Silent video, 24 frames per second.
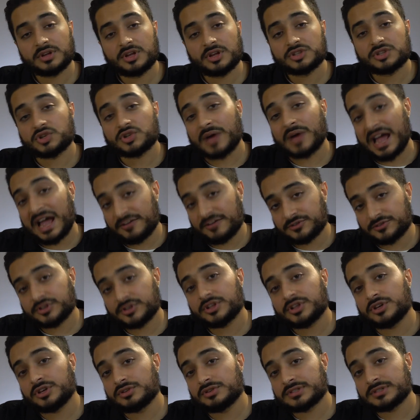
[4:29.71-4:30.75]
So after
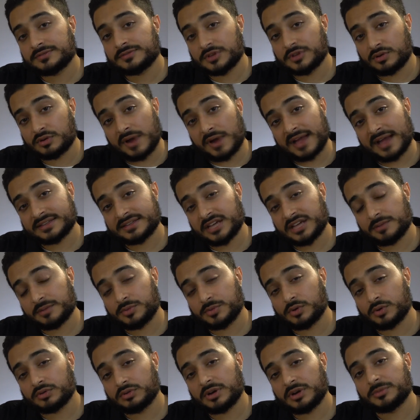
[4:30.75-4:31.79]
the use of the CrackDAT
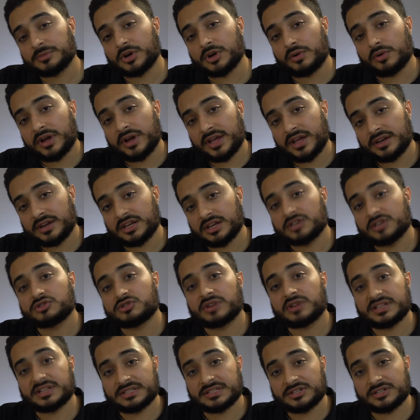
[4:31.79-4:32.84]
program, go ahead and
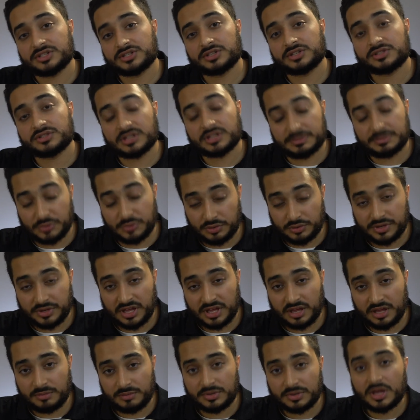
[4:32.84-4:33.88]
transition to
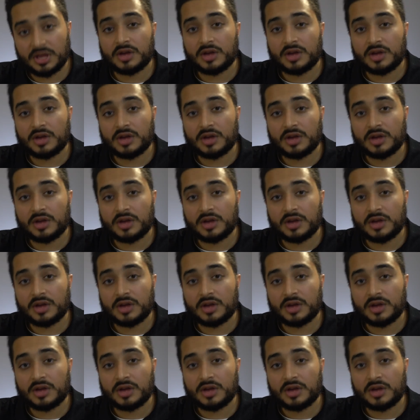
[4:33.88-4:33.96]
bootcamp